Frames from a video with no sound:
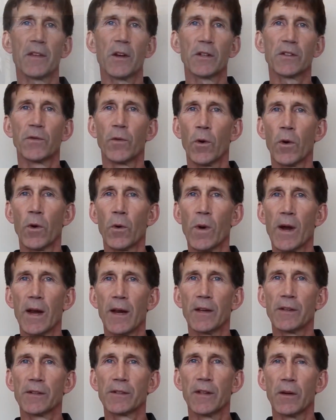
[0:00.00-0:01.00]
there's 4
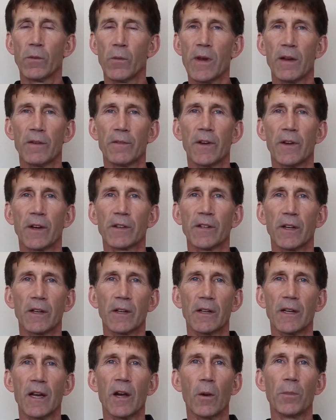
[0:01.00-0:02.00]
ways that we at Fix-It
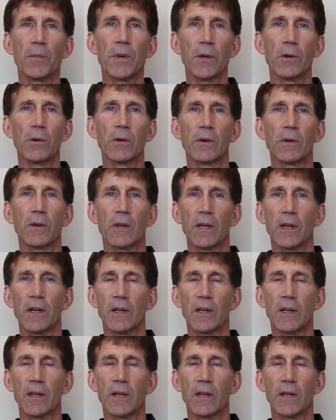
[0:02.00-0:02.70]
can help you